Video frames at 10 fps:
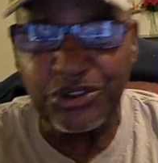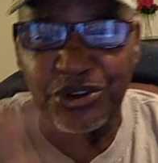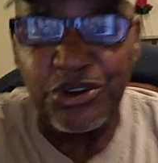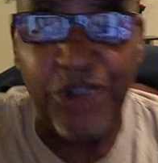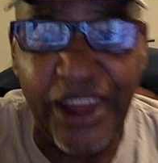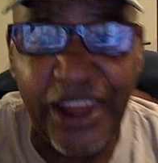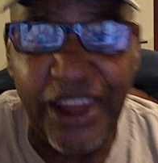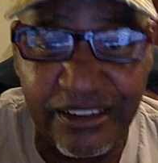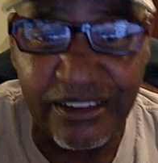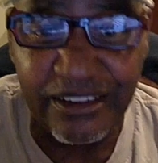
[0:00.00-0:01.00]
you do, you click
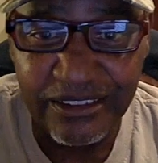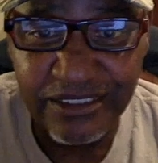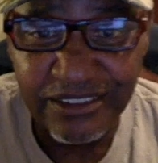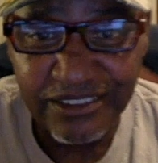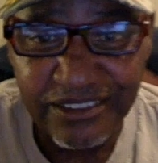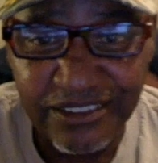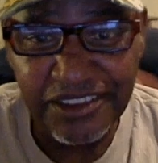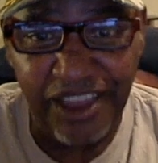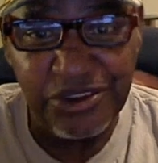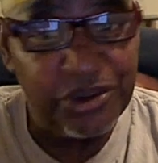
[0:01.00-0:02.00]
it.
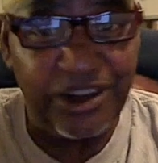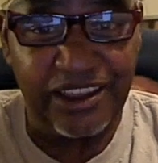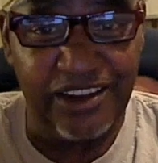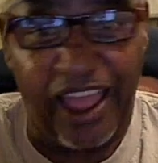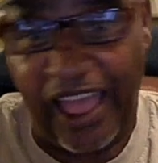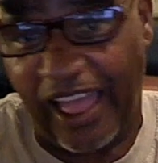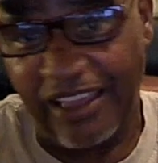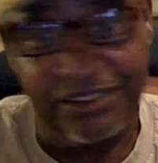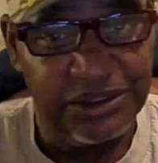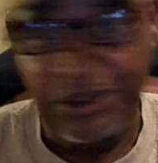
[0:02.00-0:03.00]
Yeah, you click it.
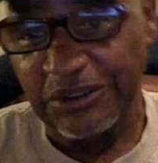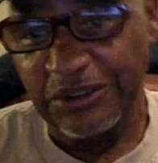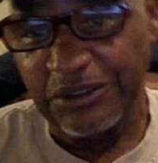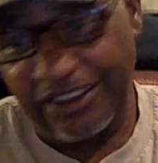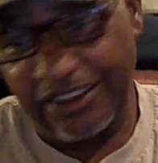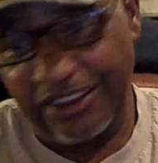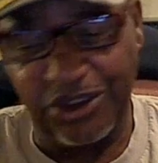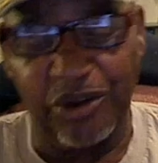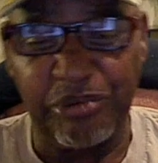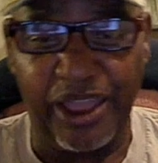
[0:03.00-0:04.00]
Click it. Let's
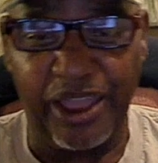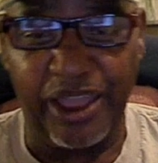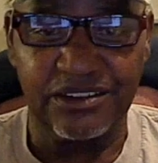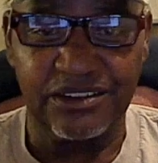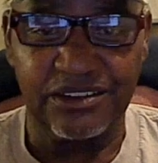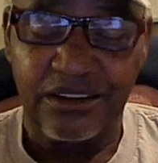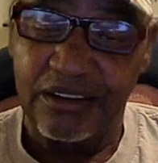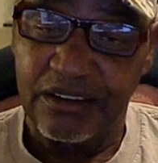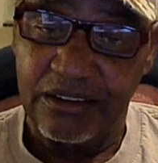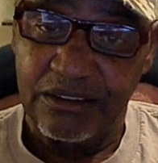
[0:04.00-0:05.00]
go past it.
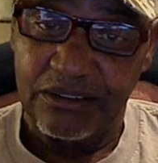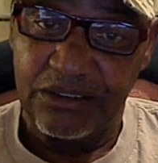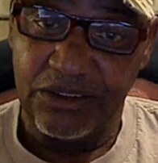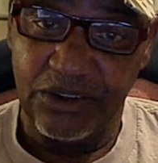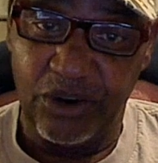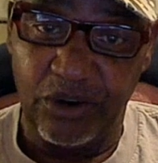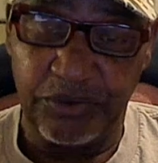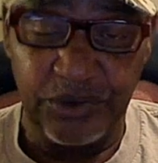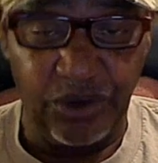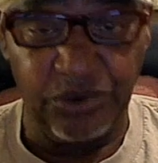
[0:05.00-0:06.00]
You know,
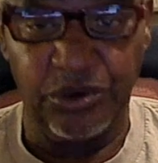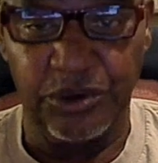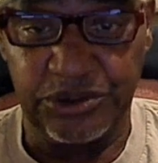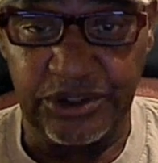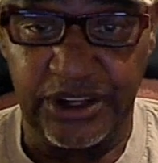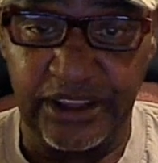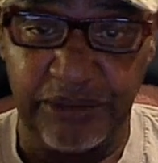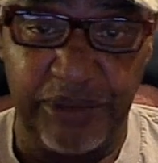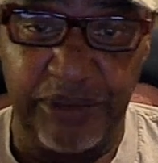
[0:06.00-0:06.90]
if you don't know what you're clicking,